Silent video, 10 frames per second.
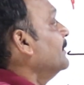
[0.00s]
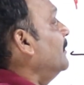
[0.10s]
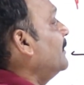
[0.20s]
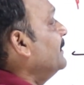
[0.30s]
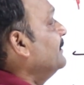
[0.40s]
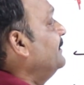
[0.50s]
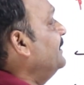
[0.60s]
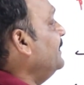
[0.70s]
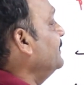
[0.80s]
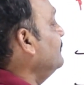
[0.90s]
Okay,
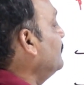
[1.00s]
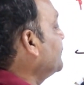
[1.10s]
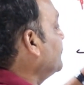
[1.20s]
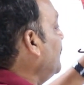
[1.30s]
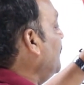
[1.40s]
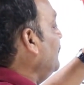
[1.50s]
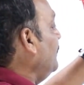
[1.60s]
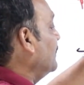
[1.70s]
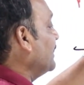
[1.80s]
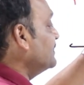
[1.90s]
then what you call
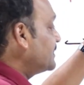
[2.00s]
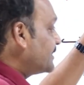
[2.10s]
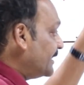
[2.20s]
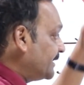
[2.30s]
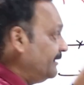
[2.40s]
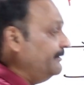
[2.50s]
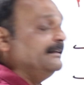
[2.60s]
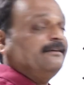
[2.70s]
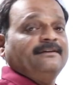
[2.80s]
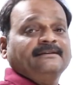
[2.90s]
constructive
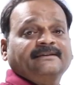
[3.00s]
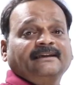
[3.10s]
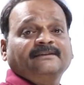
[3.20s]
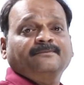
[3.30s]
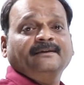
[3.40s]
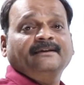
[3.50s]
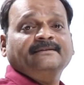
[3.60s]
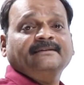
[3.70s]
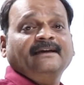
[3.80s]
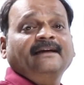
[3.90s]
interference takes
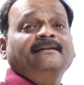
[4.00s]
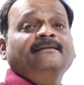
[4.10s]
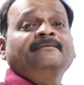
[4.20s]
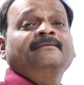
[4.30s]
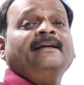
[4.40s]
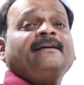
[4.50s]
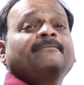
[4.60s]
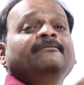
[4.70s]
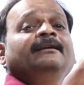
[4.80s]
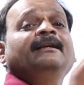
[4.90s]
place, and right,
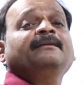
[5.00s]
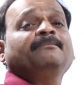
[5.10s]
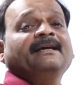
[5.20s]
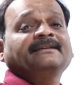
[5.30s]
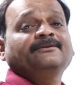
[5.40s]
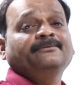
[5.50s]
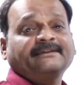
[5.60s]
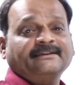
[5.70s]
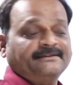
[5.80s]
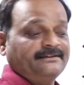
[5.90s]
we'll get maximum
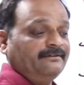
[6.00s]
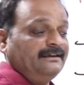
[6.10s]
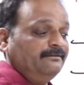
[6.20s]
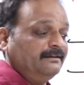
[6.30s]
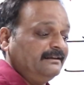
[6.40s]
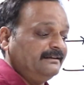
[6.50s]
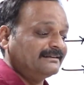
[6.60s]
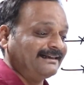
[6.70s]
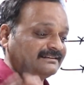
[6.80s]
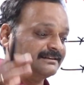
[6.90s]
intensity. Whenever there
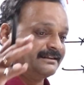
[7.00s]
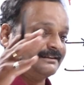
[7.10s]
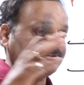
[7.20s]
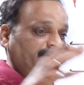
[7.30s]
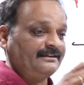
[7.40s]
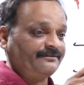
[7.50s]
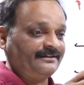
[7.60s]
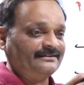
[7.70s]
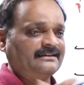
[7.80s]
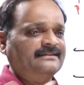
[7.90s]
is constructive
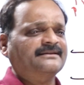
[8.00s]
interference